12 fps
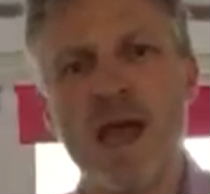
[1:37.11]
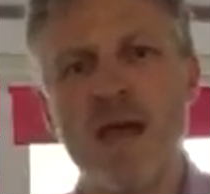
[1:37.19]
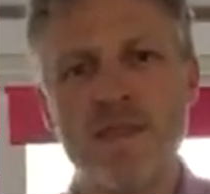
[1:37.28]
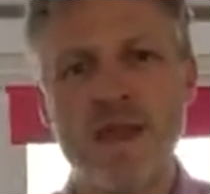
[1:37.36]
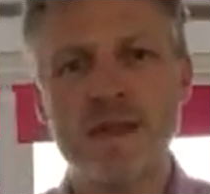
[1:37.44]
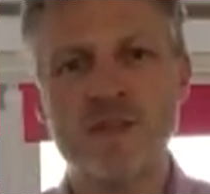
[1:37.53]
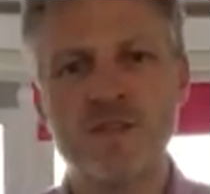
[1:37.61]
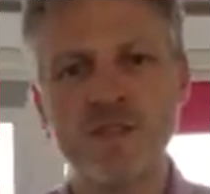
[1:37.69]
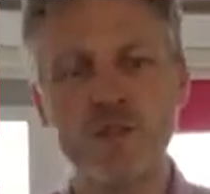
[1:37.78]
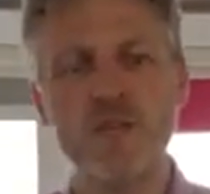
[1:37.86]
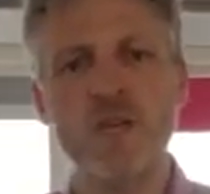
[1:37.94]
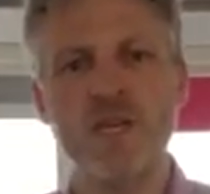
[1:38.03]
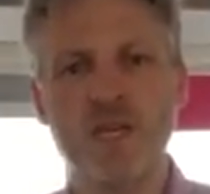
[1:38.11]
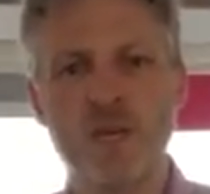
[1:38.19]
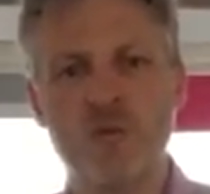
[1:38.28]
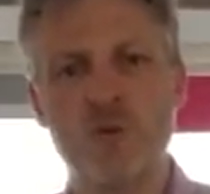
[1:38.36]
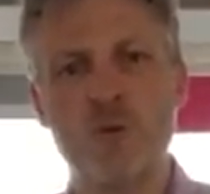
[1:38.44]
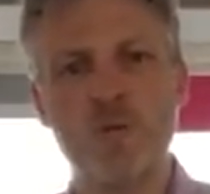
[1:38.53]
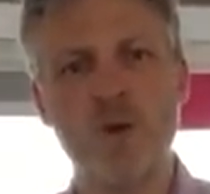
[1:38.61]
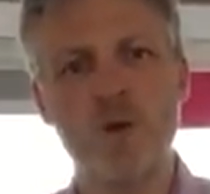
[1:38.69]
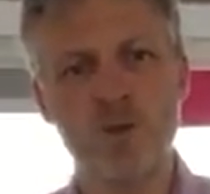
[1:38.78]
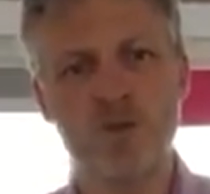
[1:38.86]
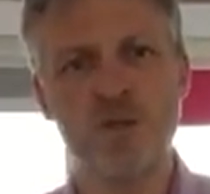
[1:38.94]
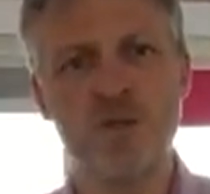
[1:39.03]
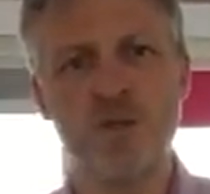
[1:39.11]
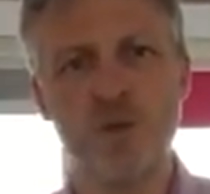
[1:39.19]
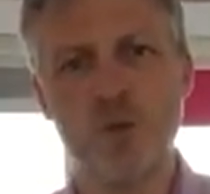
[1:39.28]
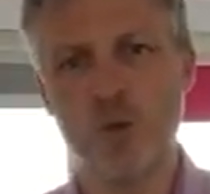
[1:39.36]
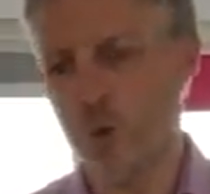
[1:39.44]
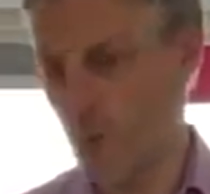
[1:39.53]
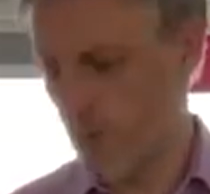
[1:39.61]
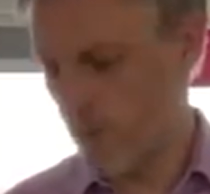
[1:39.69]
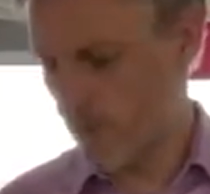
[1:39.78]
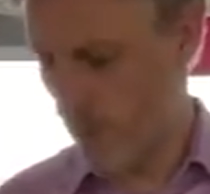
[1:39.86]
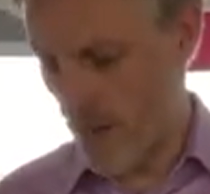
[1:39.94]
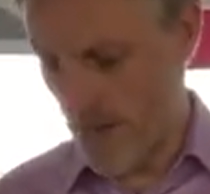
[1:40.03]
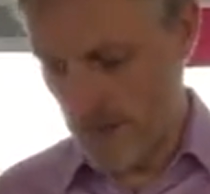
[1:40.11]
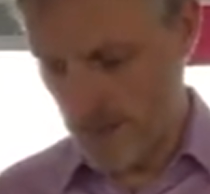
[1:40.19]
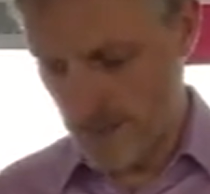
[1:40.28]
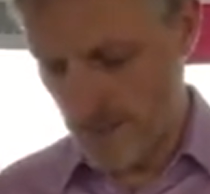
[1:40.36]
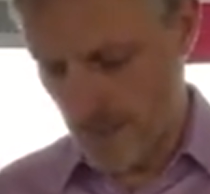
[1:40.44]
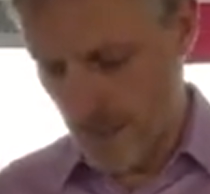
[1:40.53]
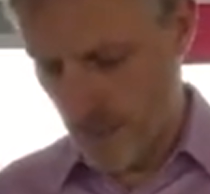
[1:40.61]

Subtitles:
and that is going to be Promote Your Brand.